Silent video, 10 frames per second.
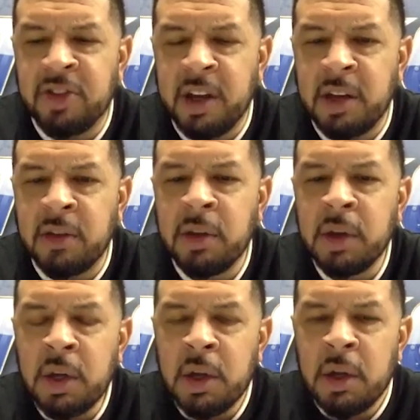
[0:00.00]
in.
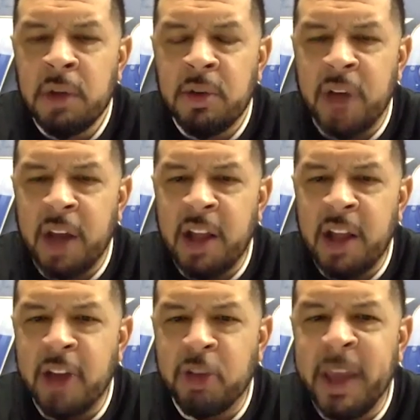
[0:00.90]
There's not a
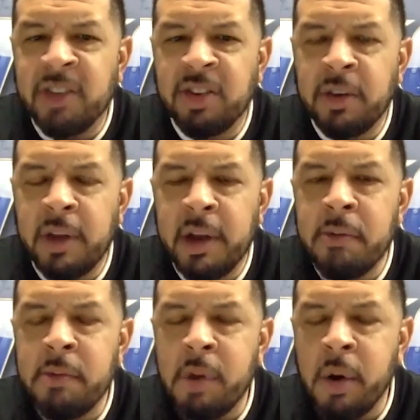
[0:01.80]
lot of space in there.
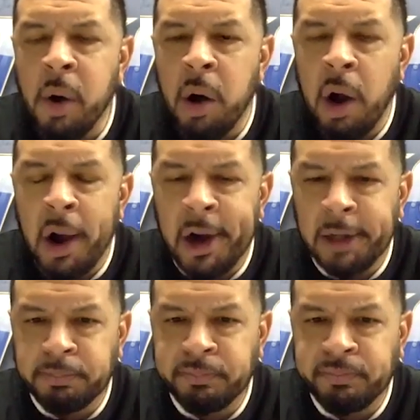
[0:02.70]

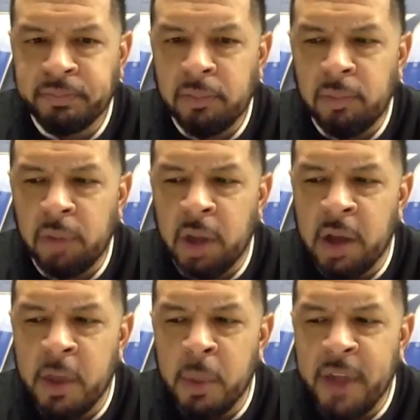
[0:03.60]
And
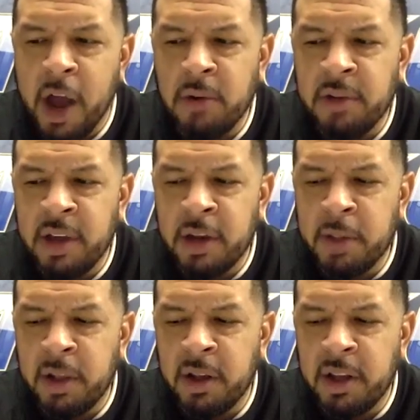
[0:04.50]
then with our
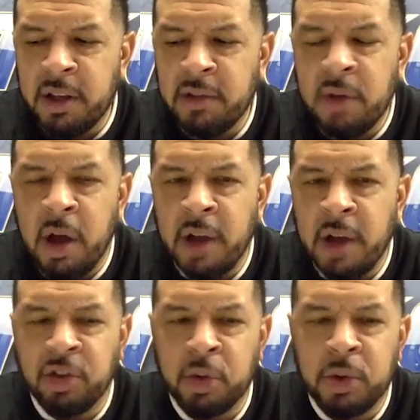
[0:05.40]
inability
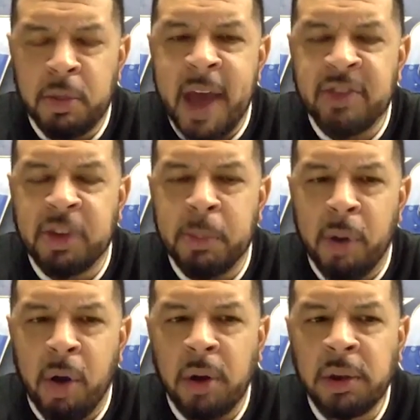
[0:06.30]
to shoot the
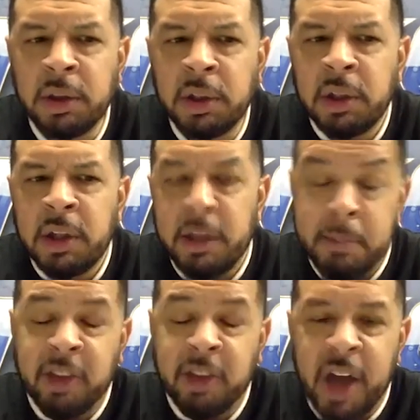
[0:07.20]
basketball and
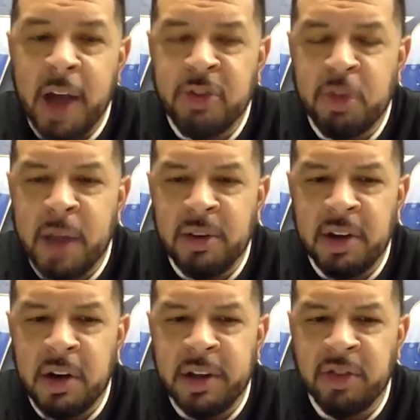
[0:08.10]
make shots from out
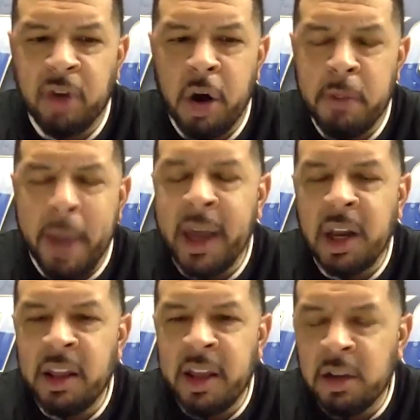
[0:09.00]
there, they started
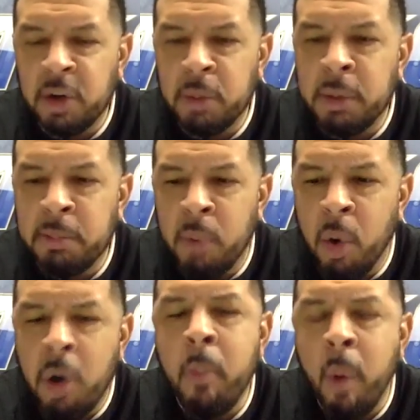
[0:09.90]
packing it in a little bit more.